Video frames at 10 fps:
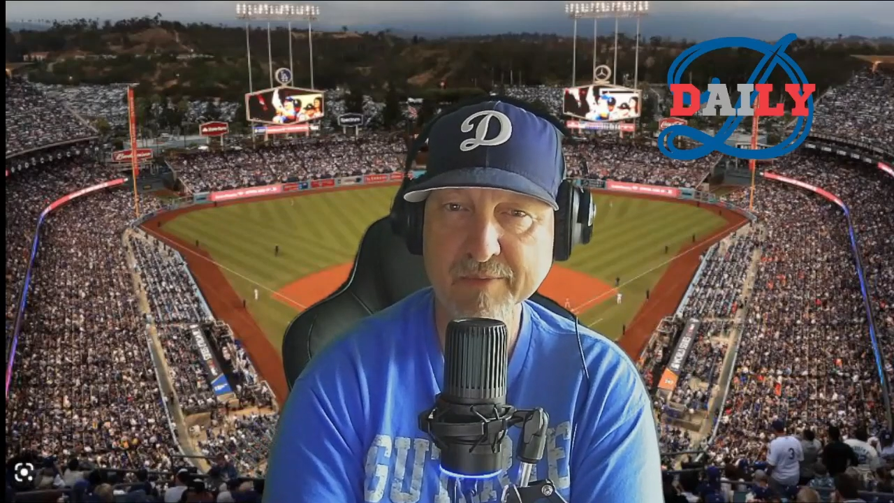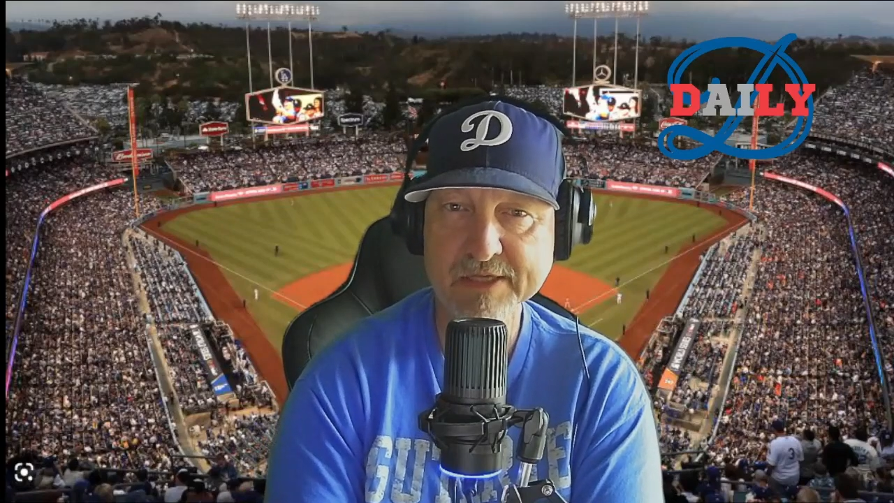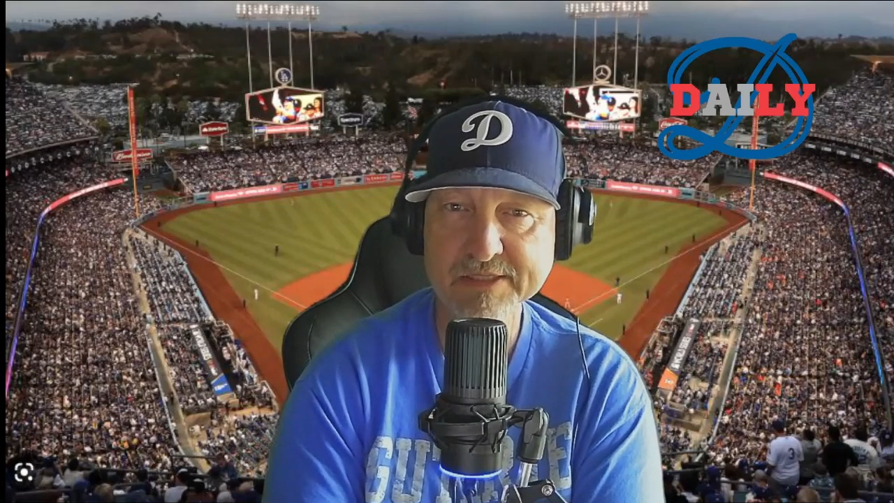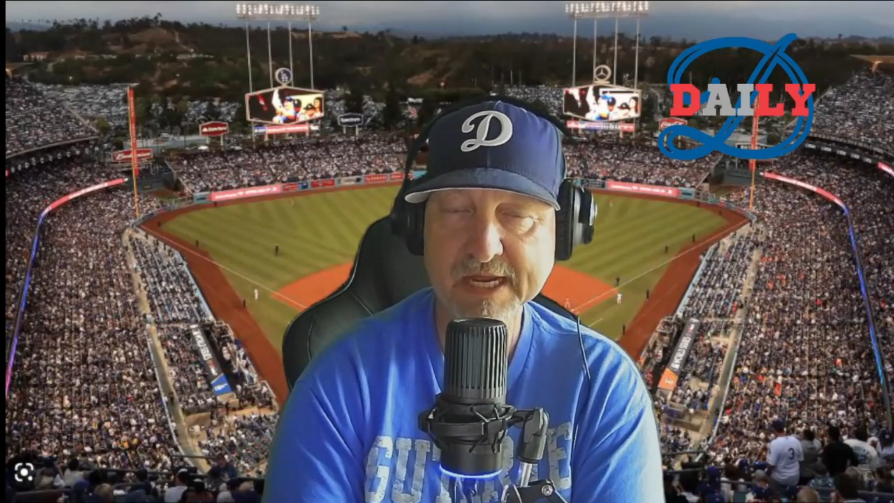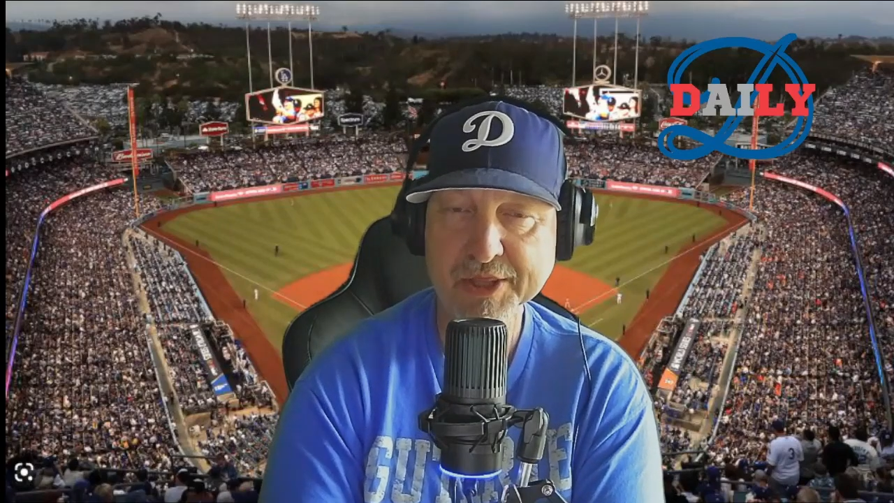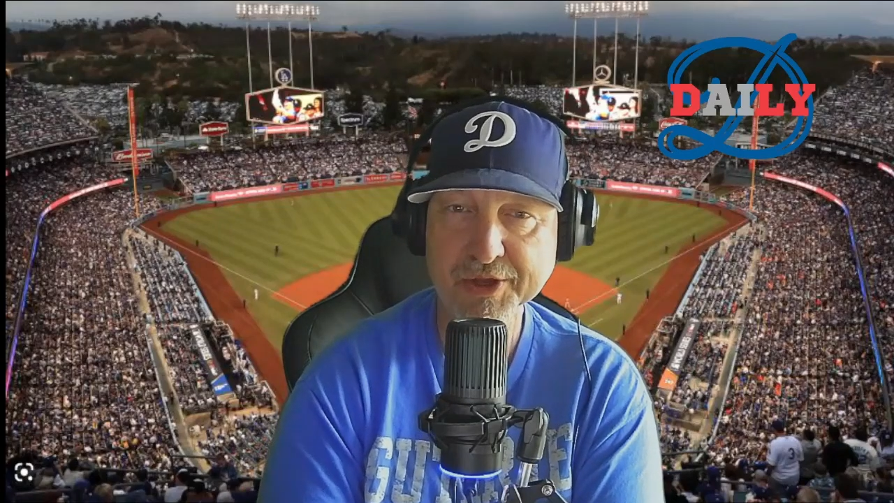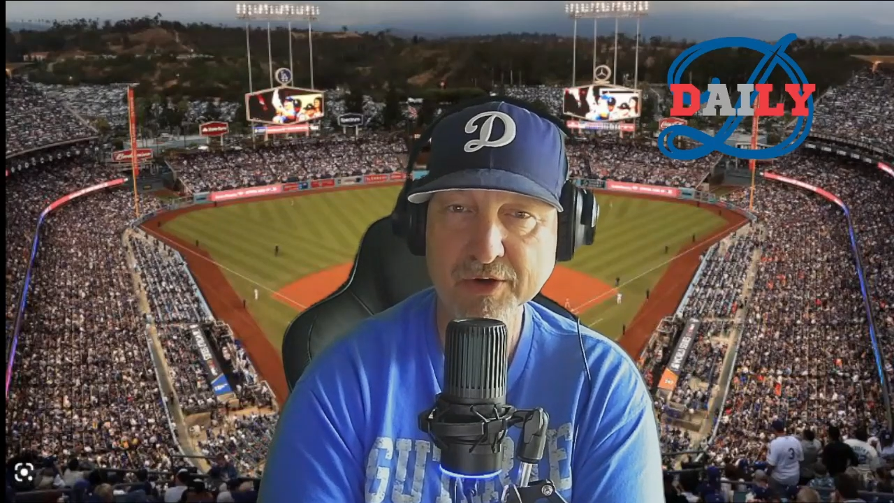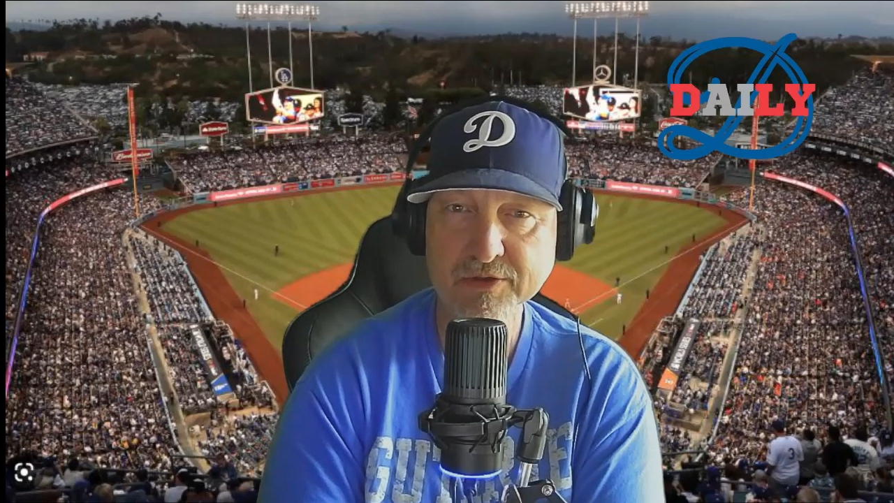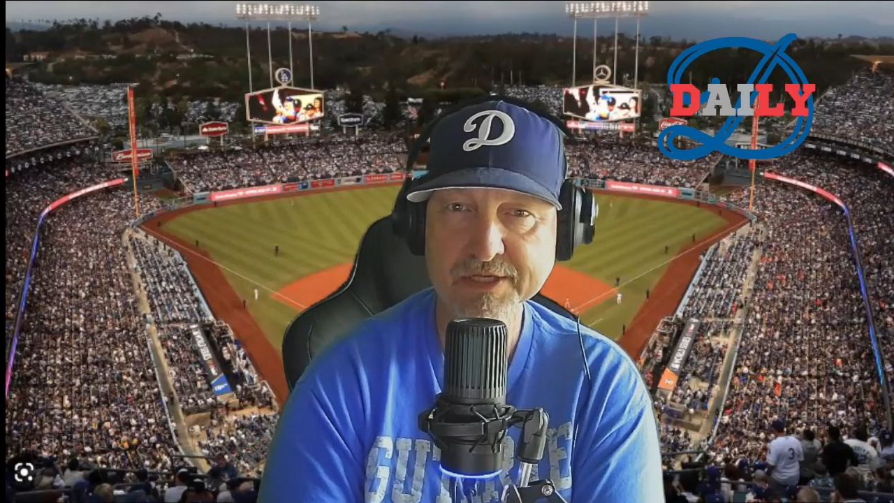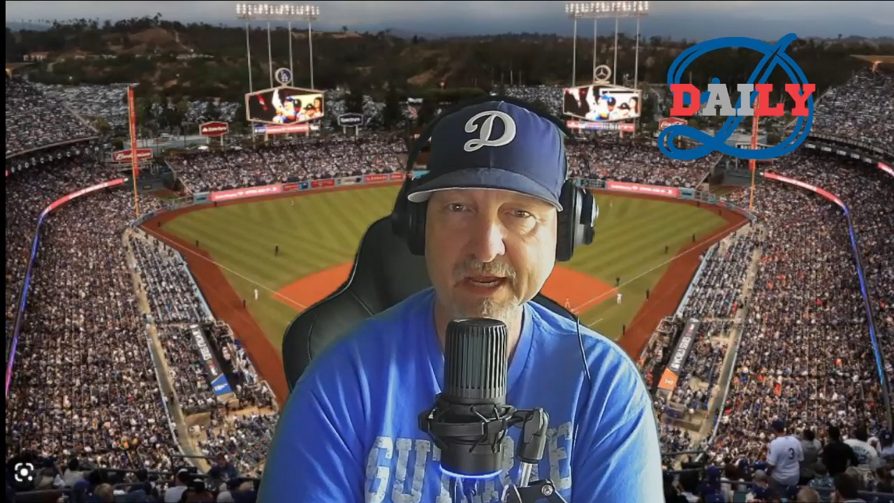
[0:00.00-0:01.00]
Wednesday,
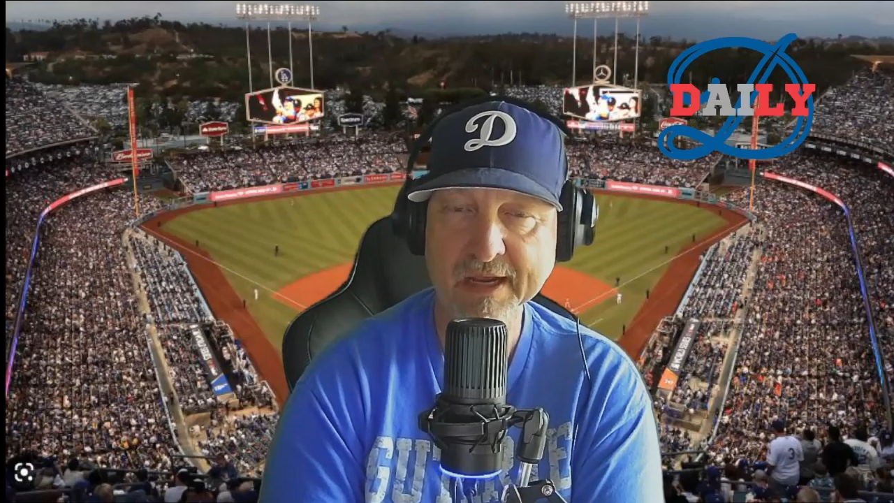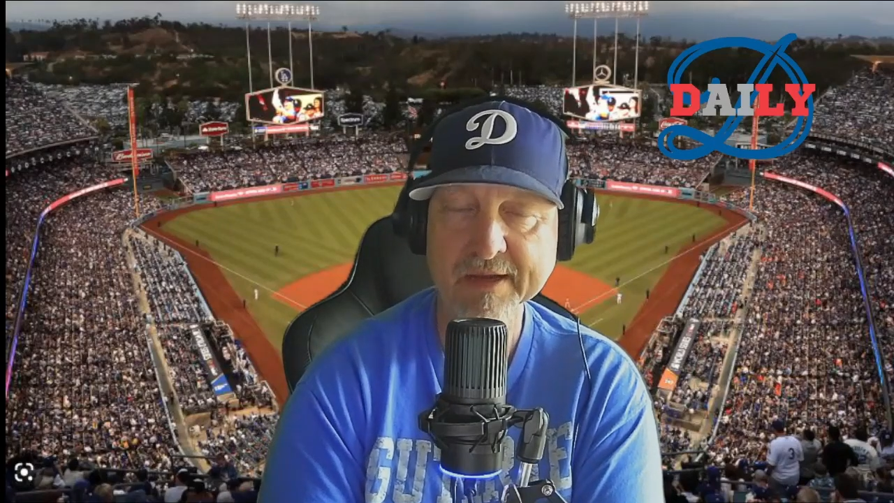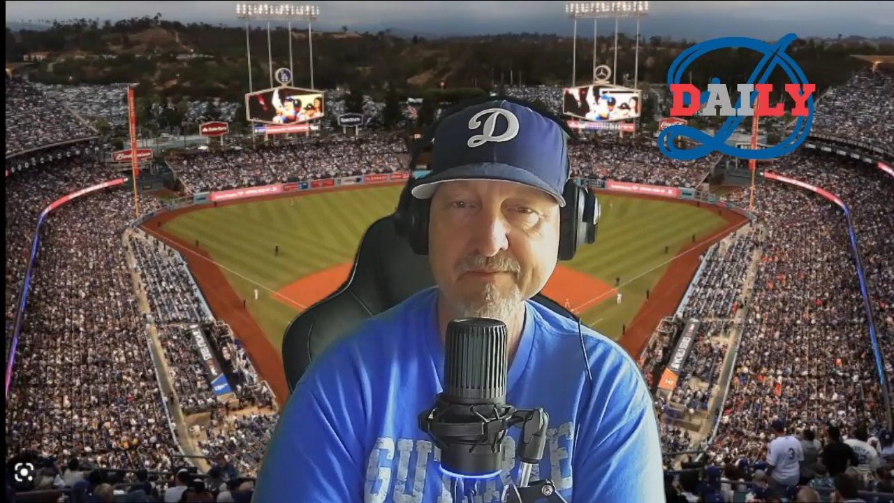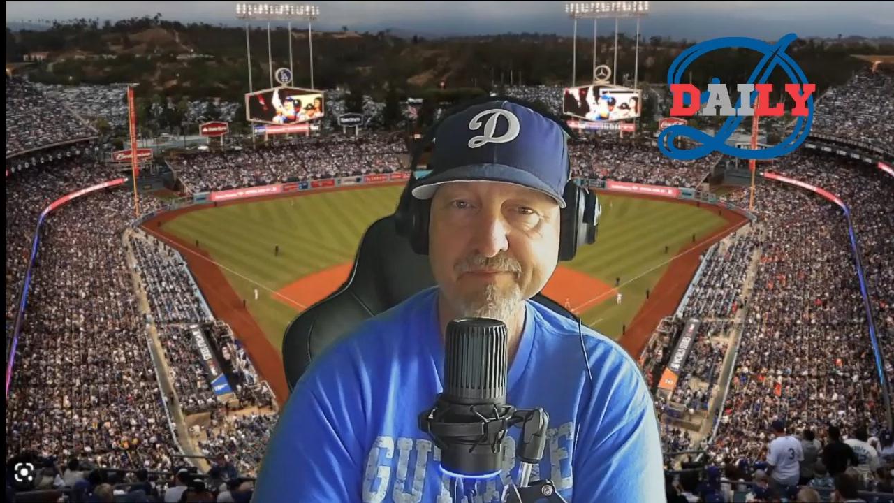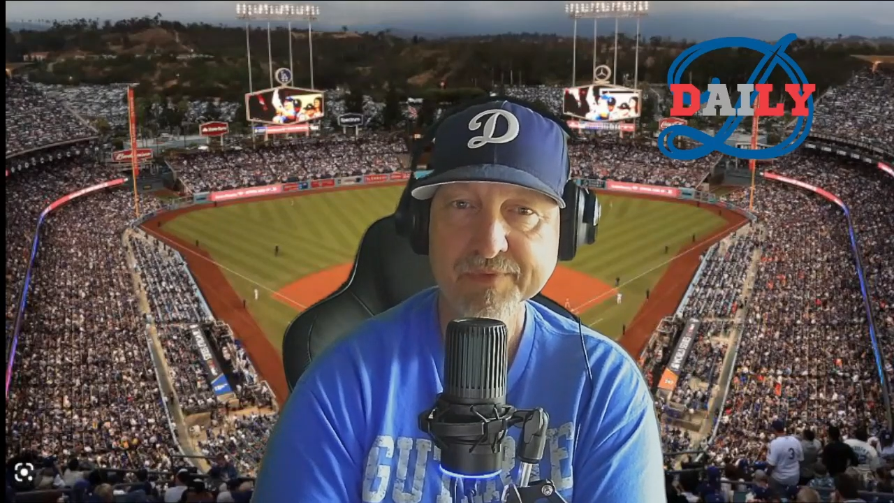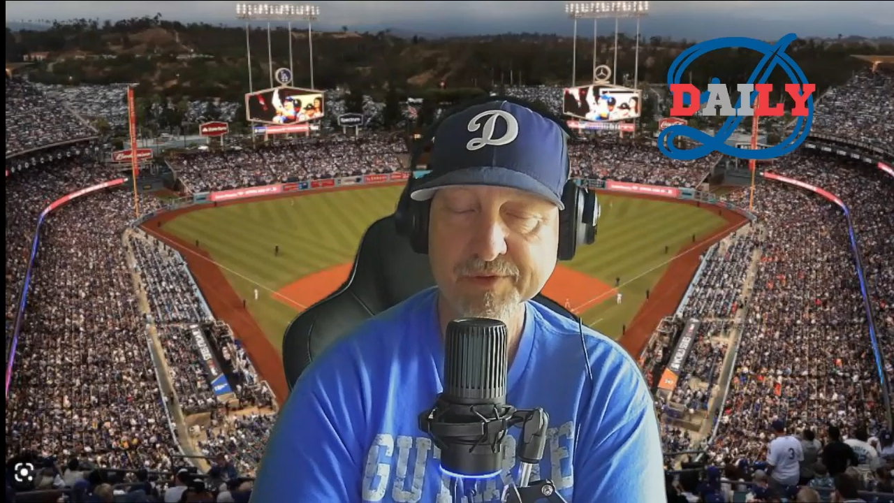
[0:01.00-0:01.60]
Thursday,